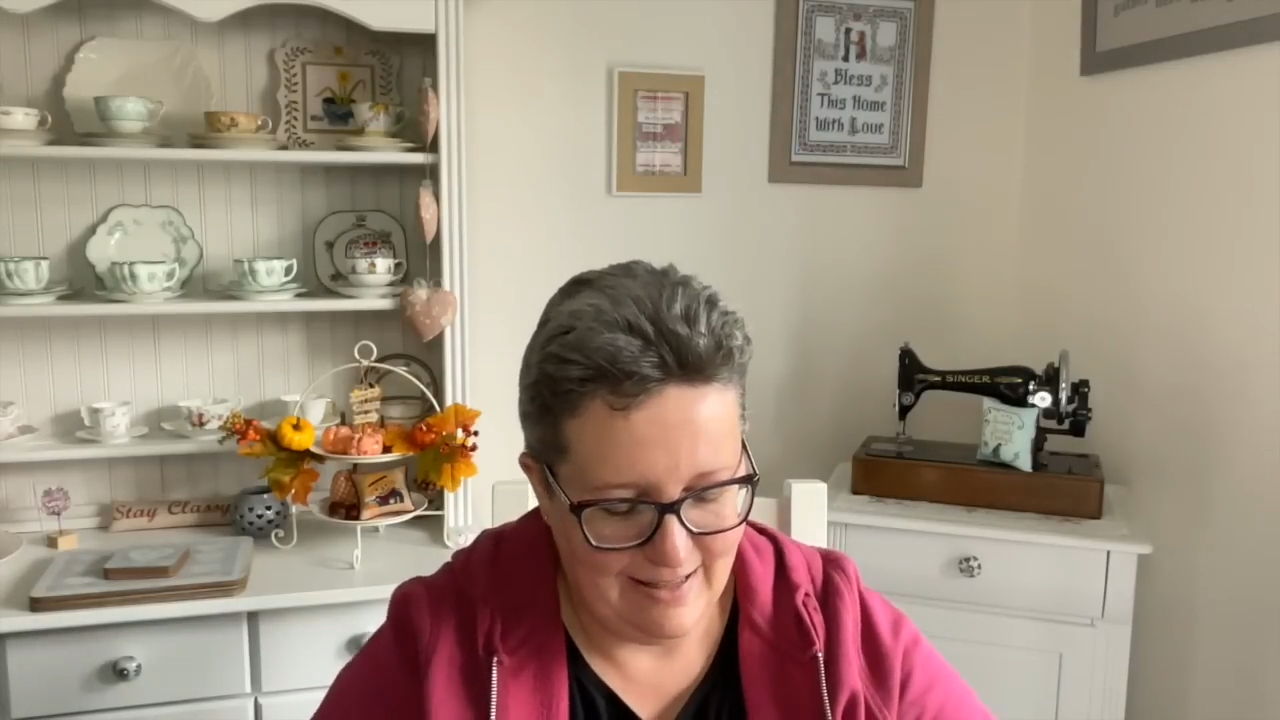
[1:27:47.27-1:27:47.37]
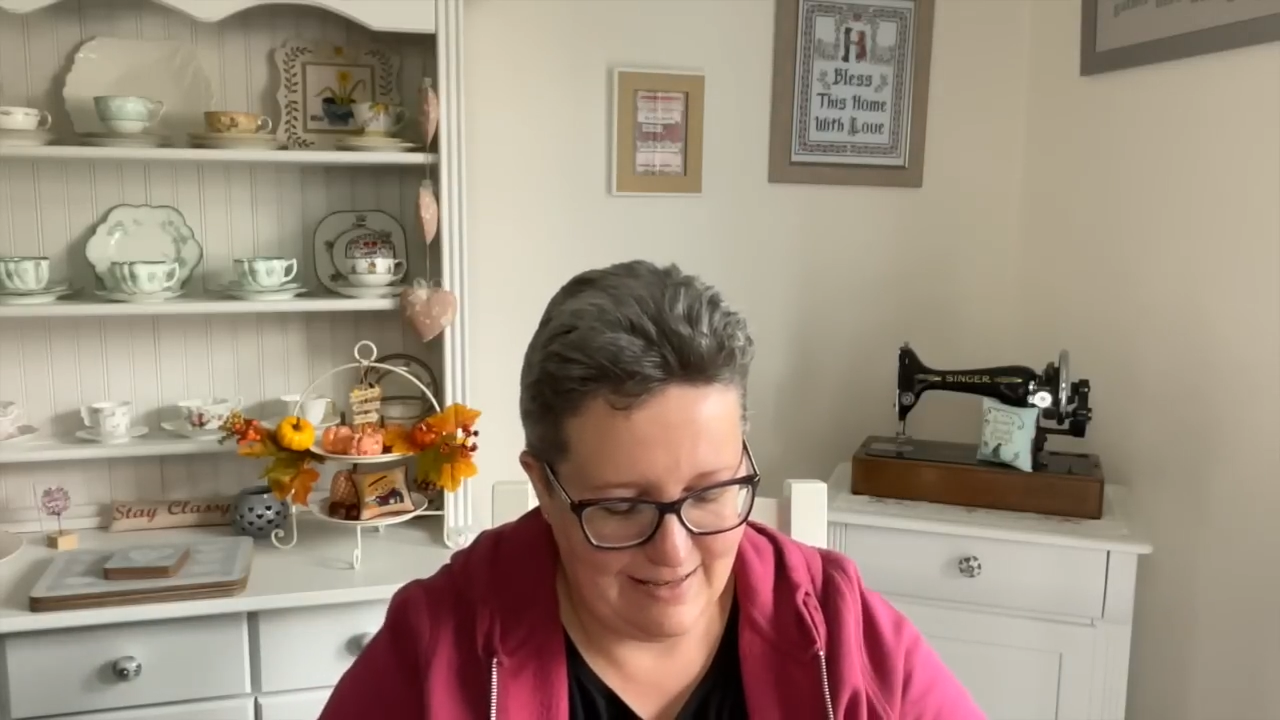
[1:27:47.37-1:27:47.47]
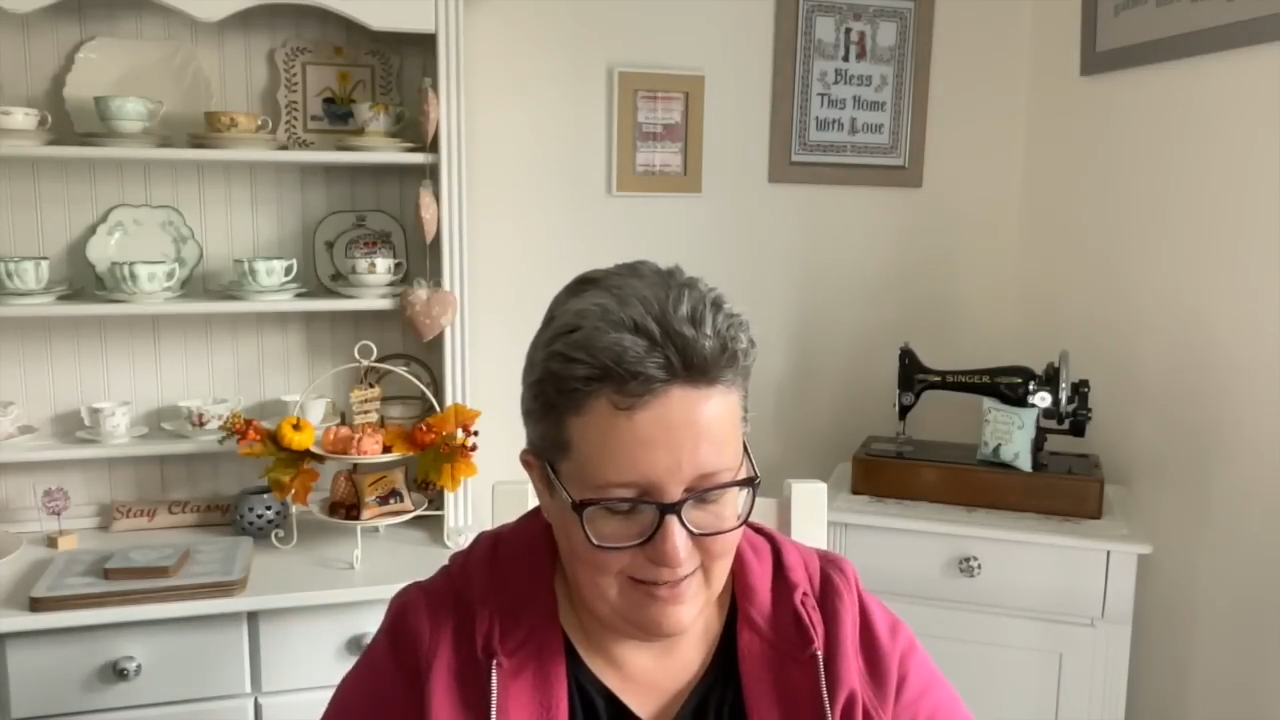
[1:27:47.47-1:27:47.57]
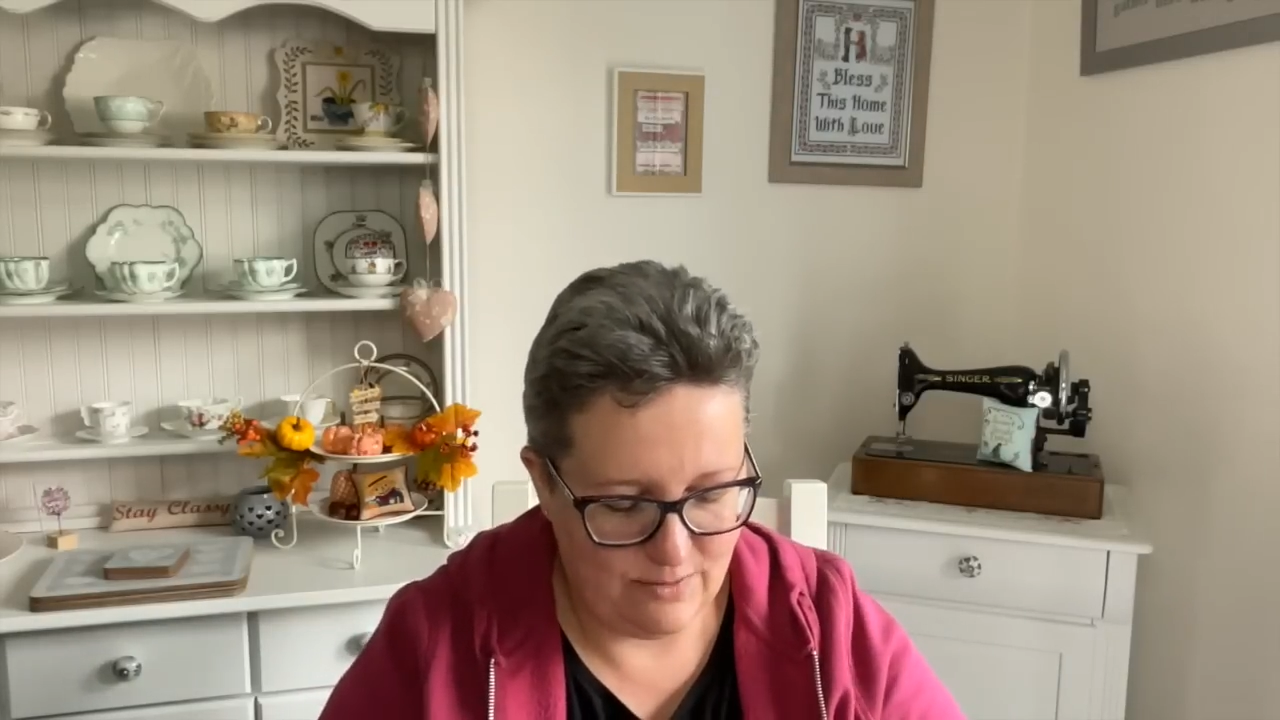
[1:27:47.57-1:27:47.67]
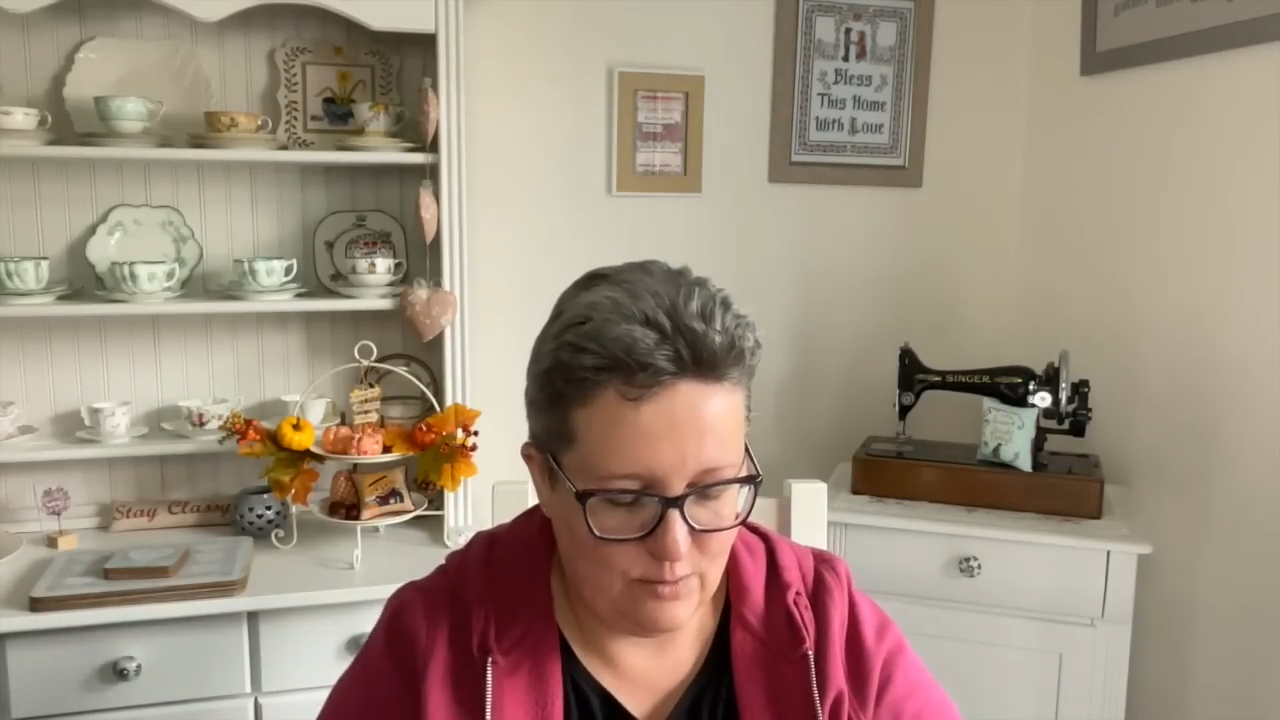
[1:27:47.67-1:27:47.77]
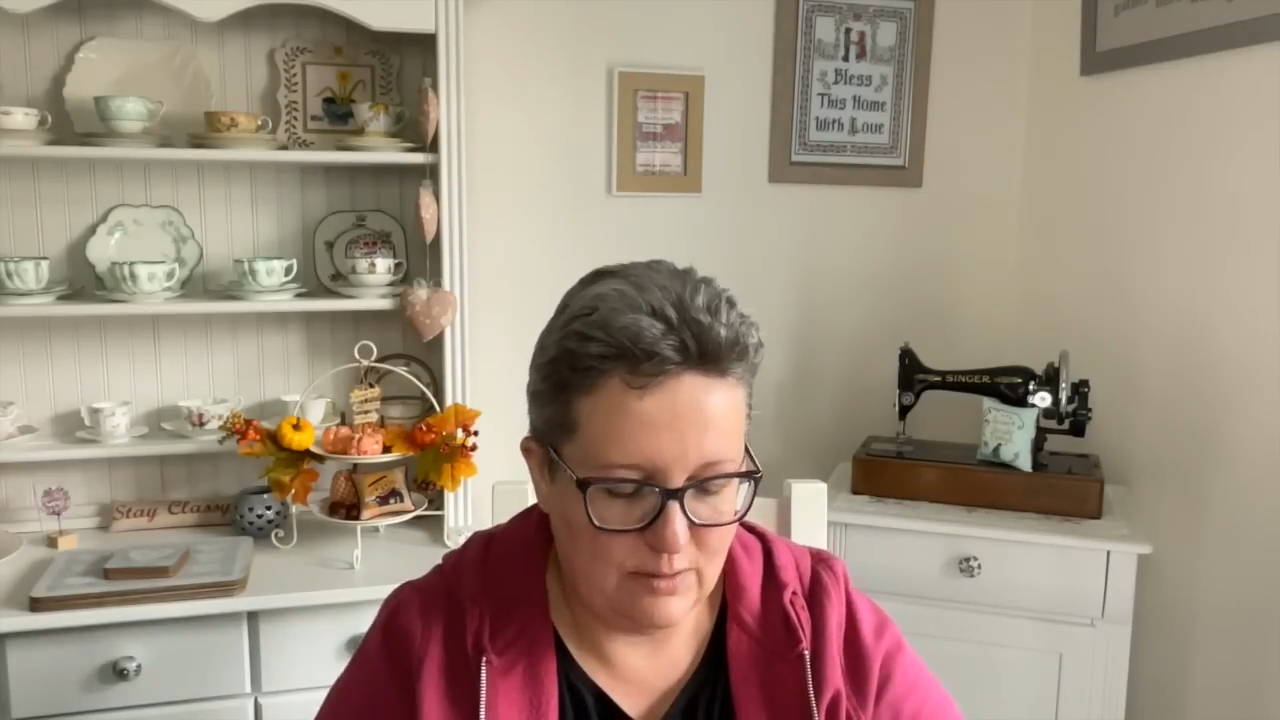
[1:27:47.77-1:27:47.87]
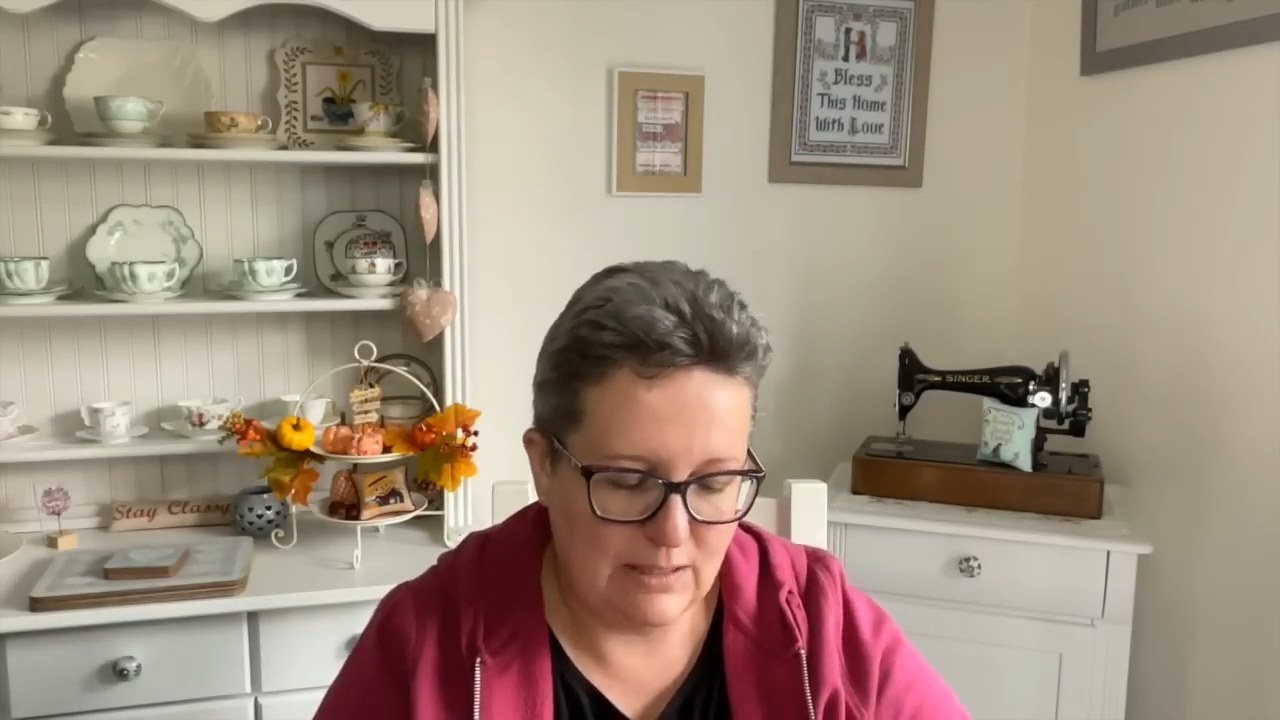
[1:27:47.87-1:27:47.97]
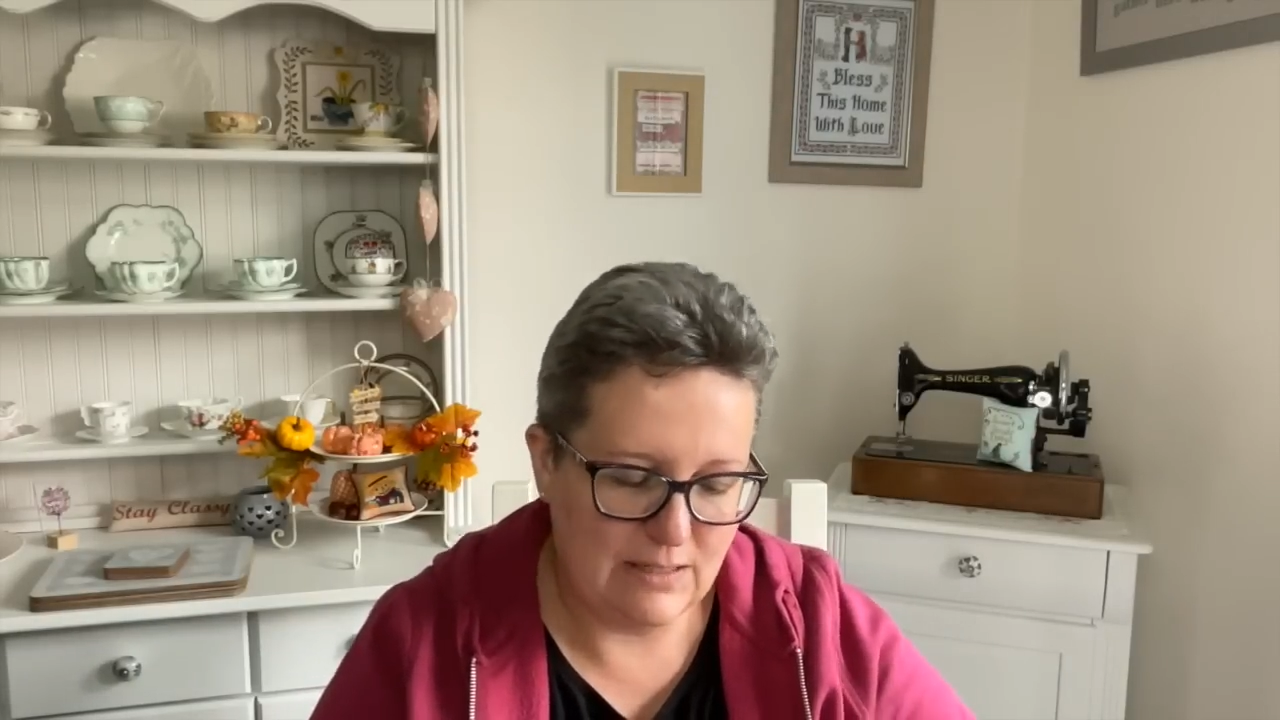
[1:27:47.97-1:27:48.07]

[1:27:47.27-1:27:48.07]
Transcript: And I thought, oh,